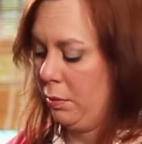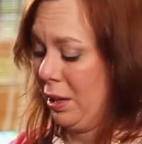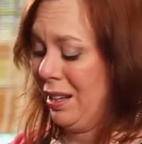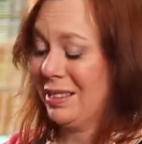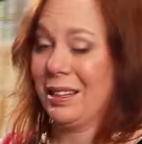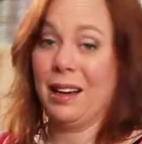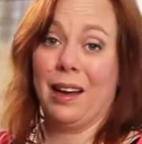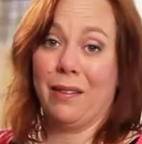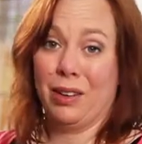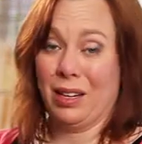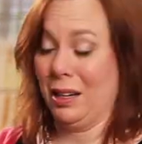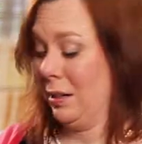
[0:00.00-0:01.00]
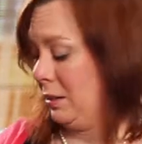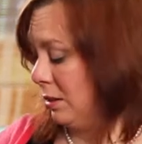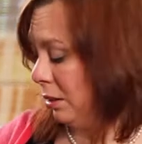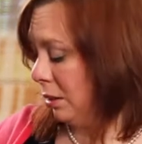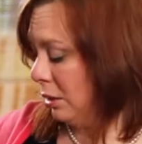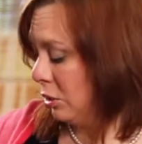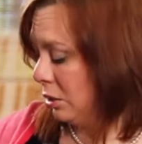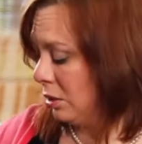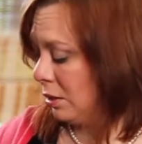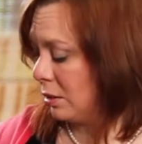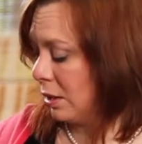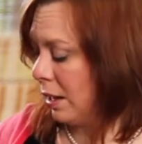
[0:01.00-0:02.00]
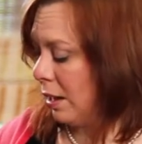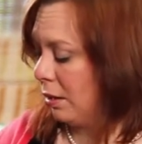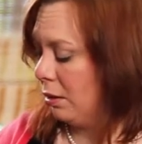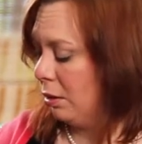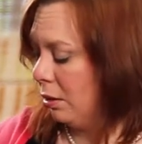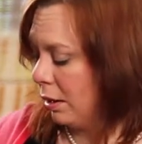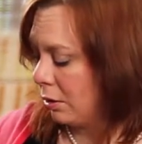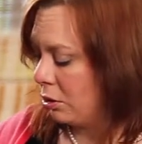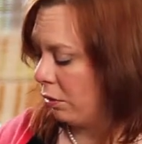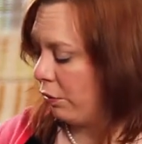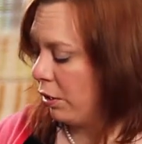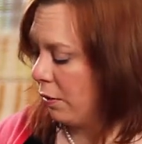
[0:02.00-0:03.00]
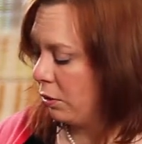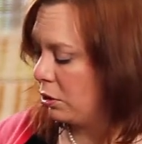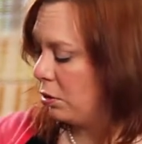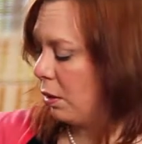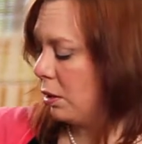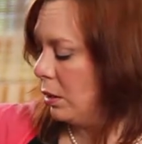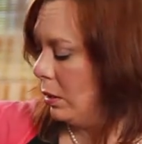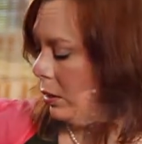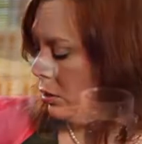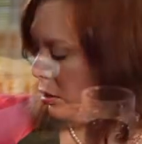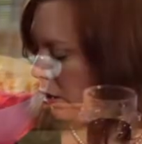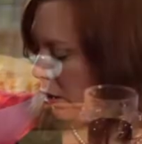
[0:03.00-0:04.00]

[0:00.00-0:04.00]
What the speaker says: because I have it and it's delicious, and it's going to add a little extra flavor to our dish